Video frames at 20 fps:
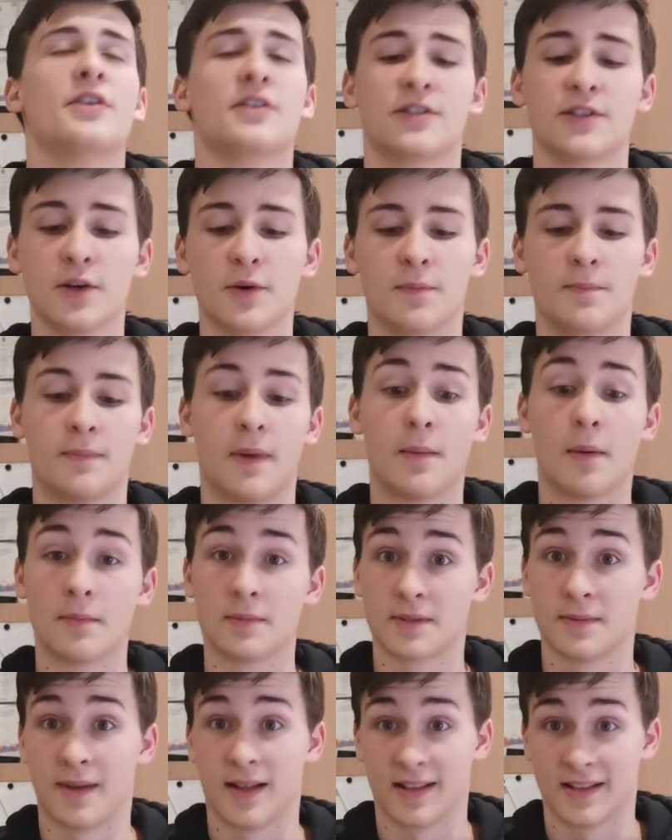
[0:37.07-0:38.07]
So, my
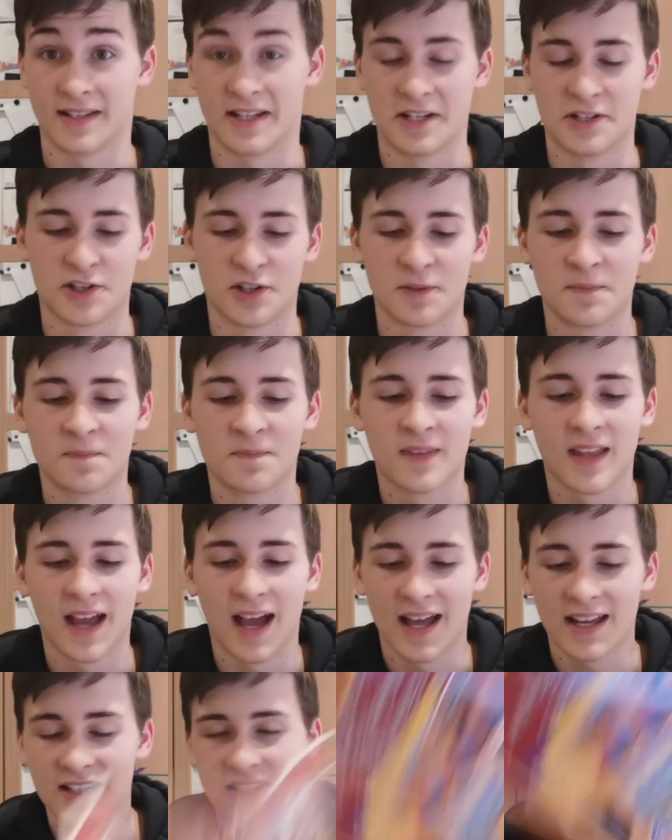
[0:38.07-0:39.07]
mum's a maths teacher,
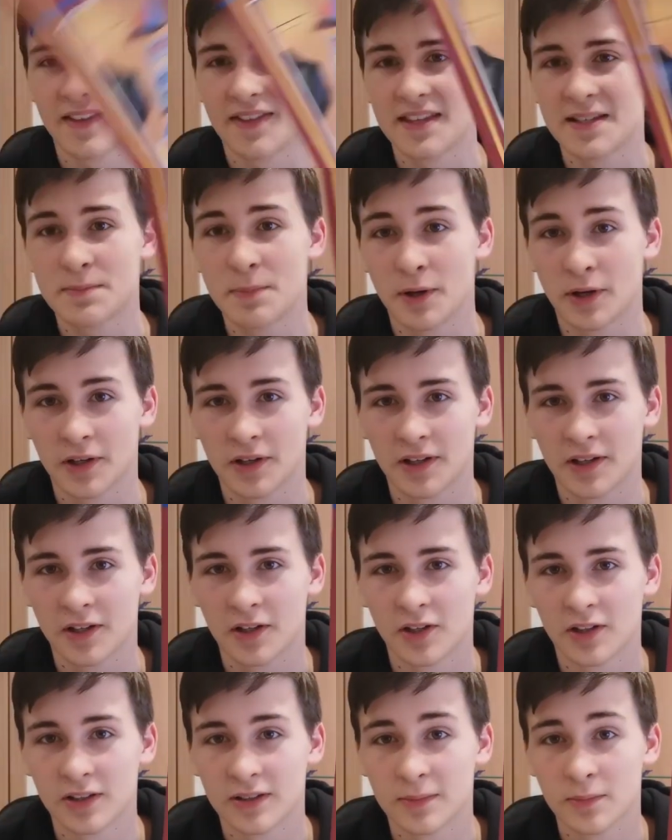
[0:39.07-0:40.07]
and she had this book
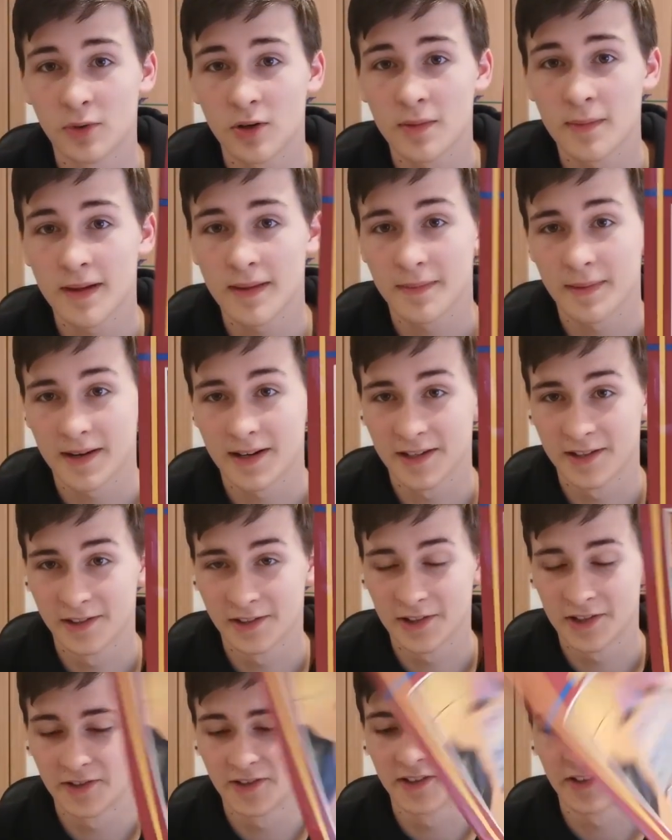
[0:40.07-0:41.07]
called More
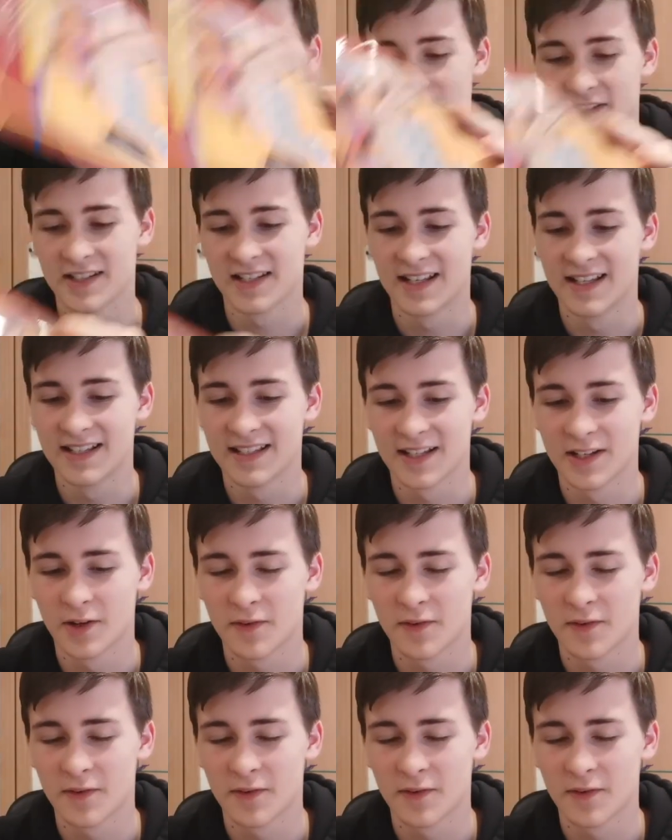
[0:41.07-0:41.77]
Mathematical Curiosities,